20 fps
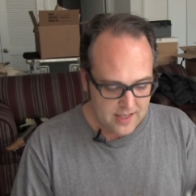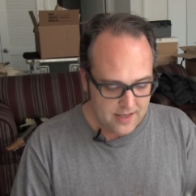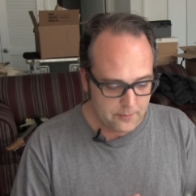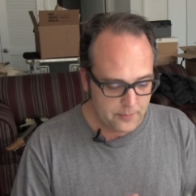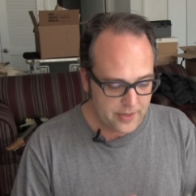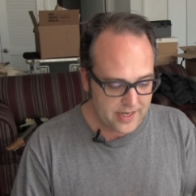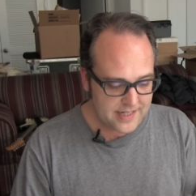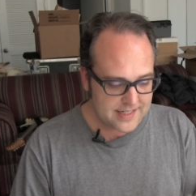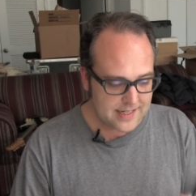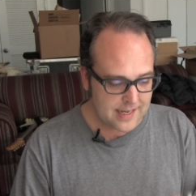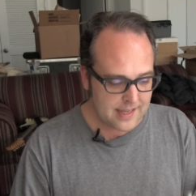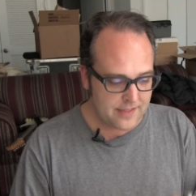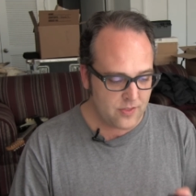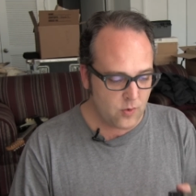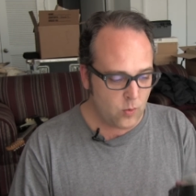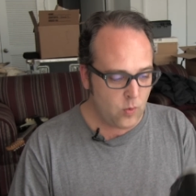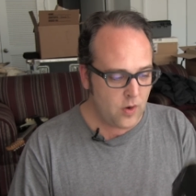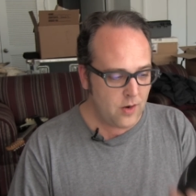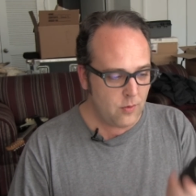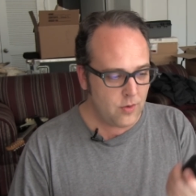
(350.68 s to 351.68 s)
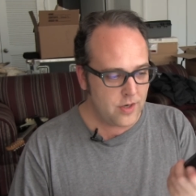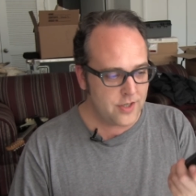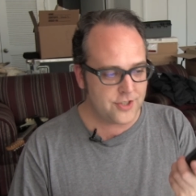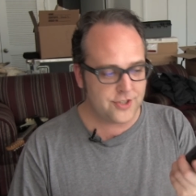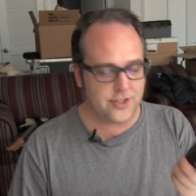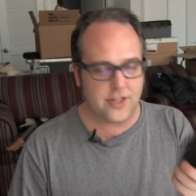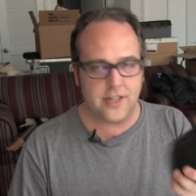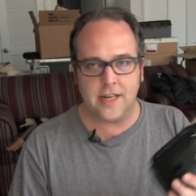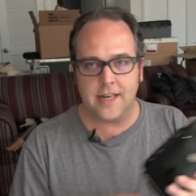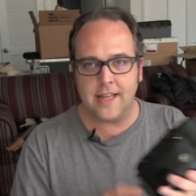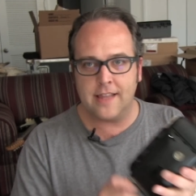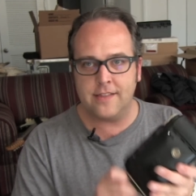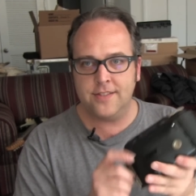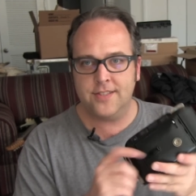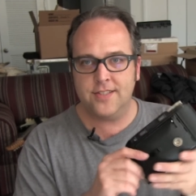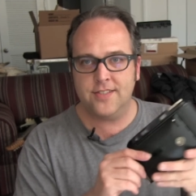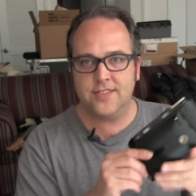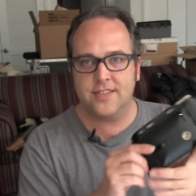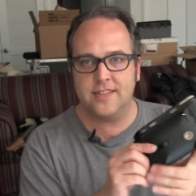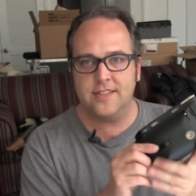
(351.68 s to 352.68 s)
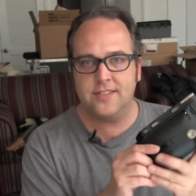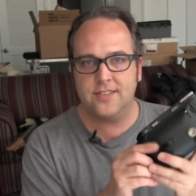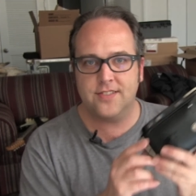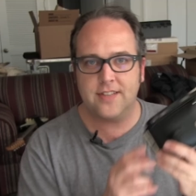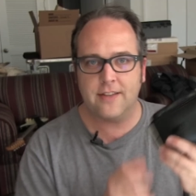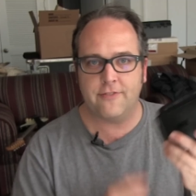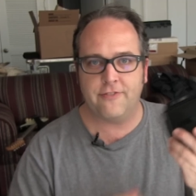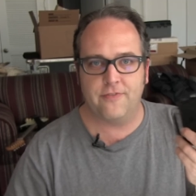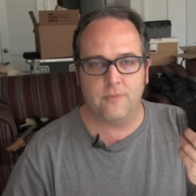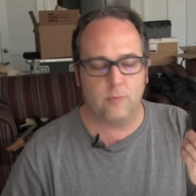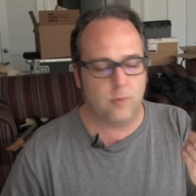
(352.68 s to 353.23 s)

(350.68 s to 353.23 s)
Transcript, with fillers: but uh, the one I wanted to show you today, this is this is a